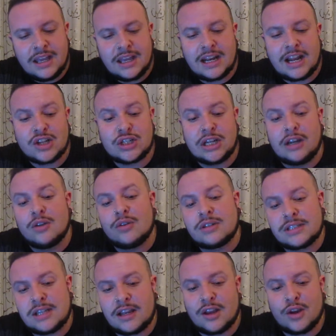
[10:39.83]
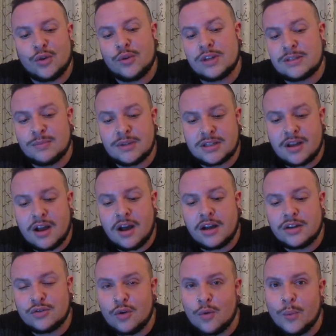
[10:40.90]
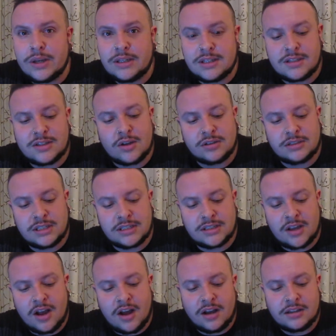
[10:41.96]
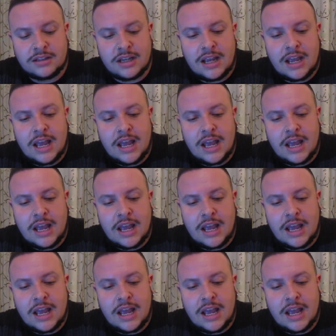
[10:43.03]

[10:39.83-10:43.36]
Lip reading: It actually looks like a Christmas card or a winter solstice card.